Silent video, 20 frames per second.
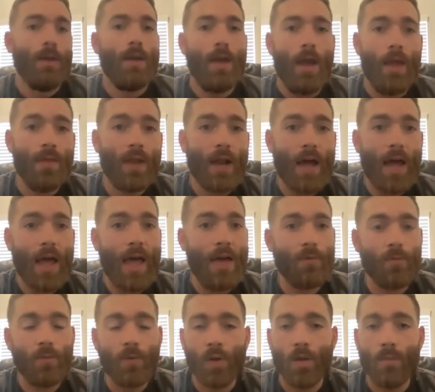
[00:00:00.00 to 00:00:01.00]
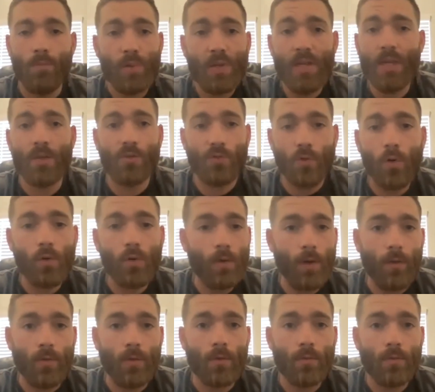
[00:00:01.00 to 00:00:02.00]
and then I have complete control
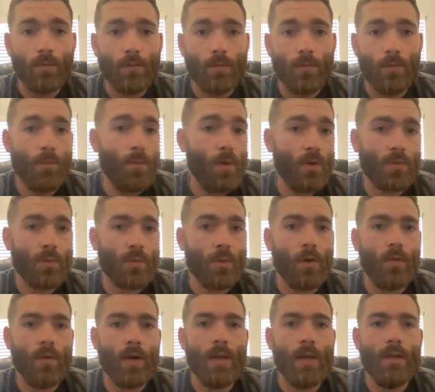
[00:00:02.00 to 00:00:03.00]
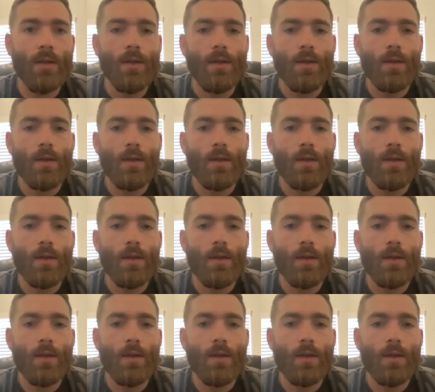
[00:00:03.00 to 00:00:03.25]
over, for the most part, right?